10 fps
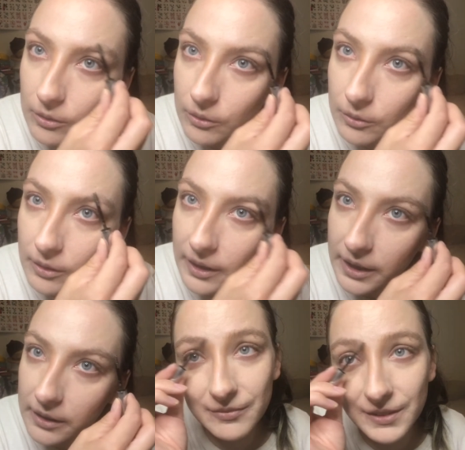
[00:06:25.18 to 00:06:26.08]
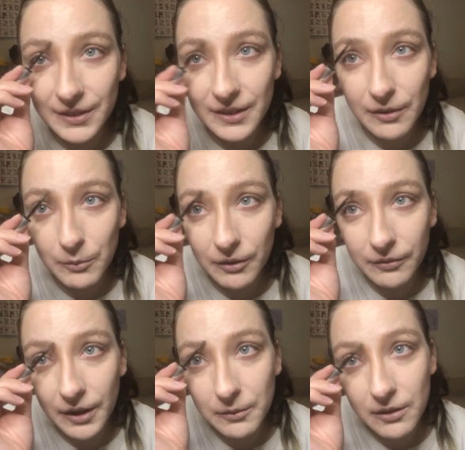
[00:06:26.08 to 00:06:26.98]
or like just have more
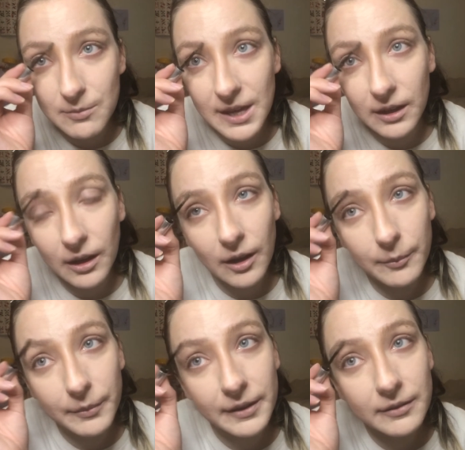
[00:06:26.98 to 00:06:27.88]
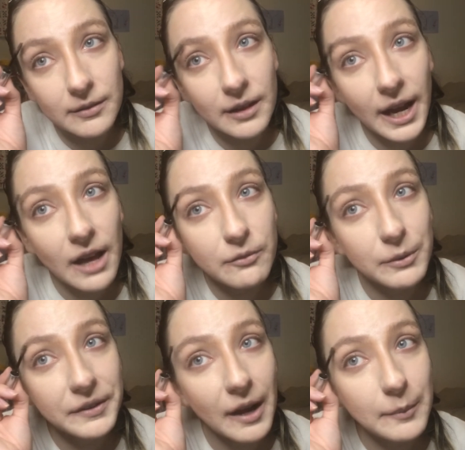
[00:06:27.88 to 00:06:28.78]
fun with makeup, and I have more
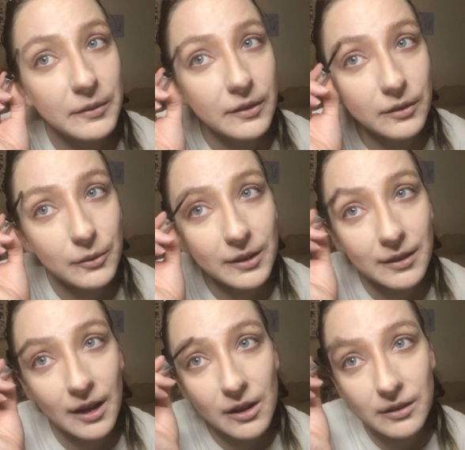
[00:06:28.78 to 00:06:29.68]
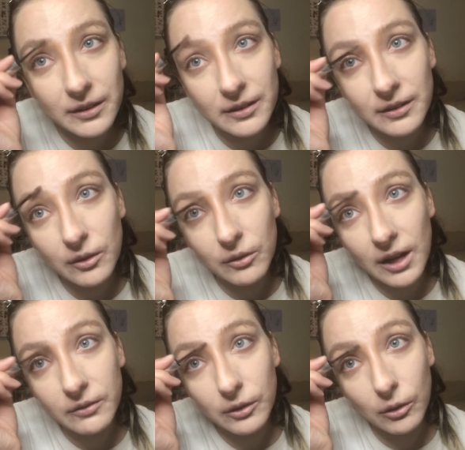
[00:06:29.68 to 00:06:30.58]
time to do it now that I don't
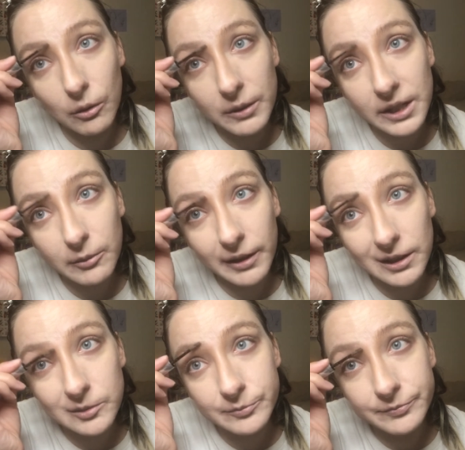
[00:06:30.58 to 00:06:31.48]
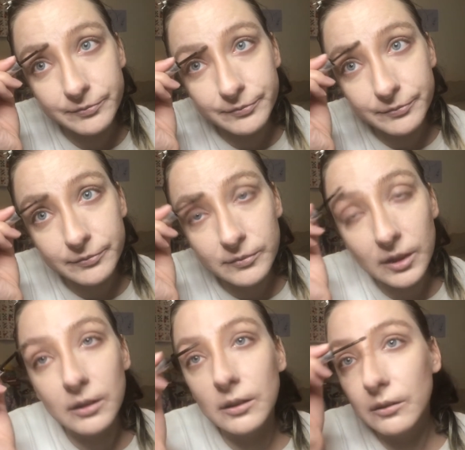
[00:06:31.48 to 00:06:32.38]
have to go anywhere
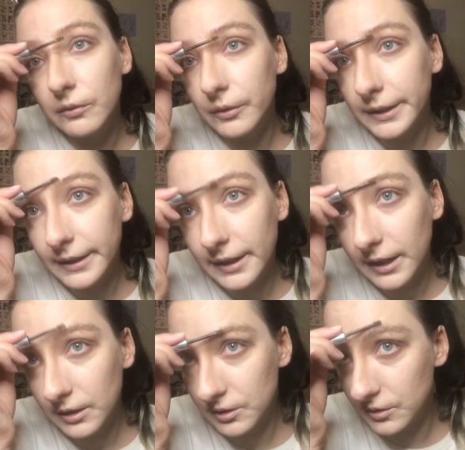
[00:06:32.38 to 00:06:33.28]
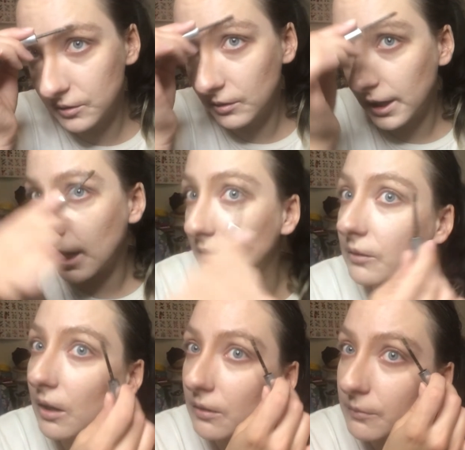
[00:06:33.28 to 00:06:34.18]
for it, and I can just have
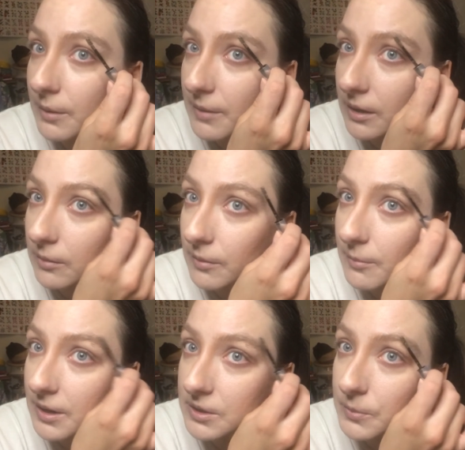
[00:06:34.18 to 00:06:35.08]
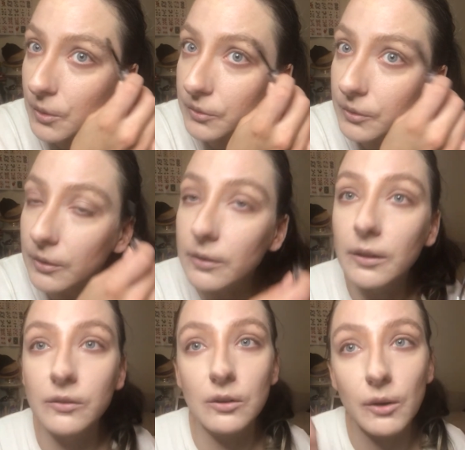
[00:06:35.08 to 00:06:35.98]
all of my makeup at my disposal,
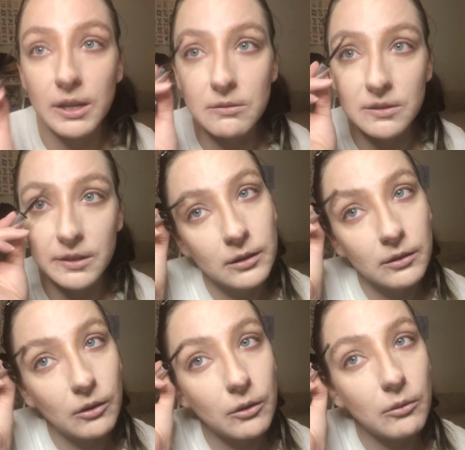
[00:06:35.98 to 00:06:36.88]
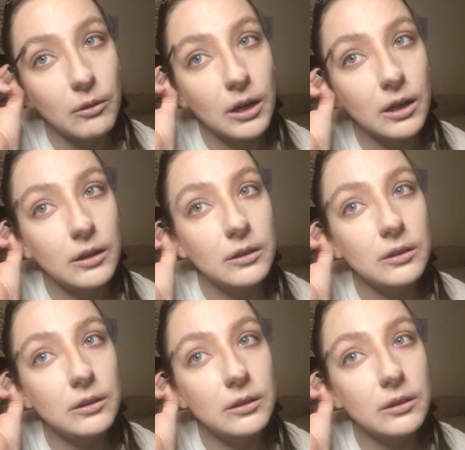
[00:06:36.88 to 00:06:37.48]
because you know I used to go to work